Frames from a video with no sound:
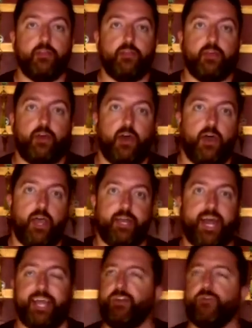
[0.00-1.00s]
And
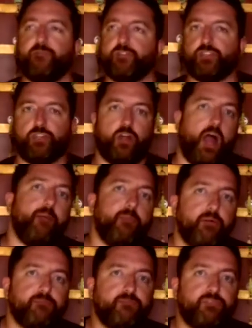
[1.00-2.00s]
I know for sure, I'm
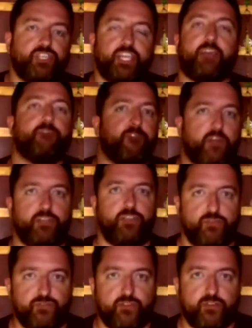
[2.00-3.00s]
a Checkfront
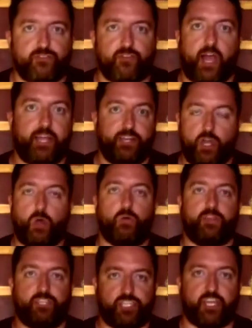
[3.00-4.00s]
user, so I know
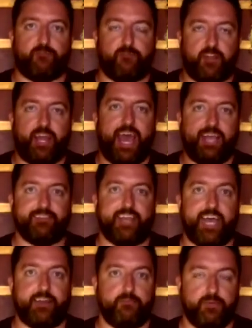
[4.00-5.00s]
that Checkfront has
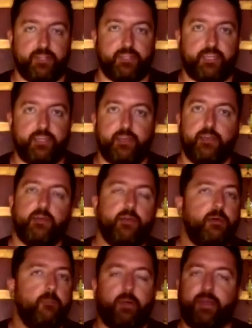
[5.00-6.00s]
that ability,
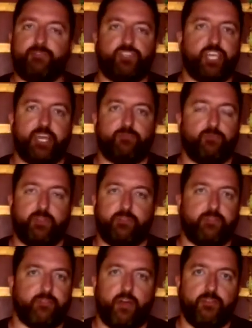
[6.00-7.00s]
but I've checked
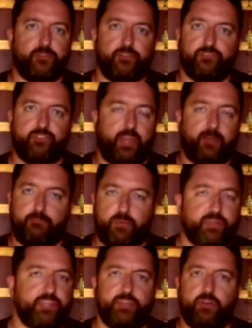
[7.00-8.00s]
with others like
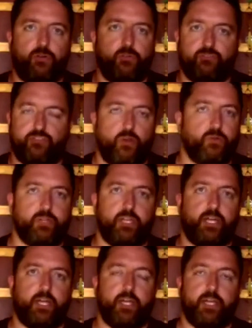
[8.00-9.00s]
Bookio,
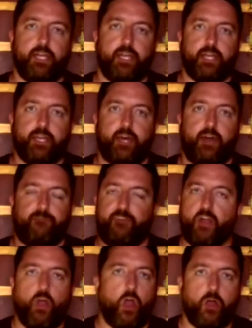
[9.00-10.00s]
Zola,
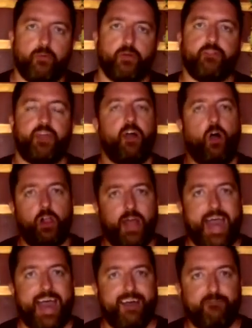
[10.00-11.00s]
Fair Harbor. They all
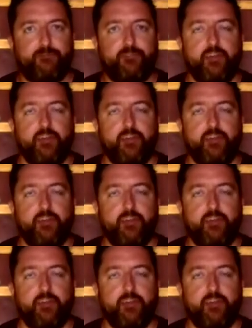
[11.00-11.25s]
have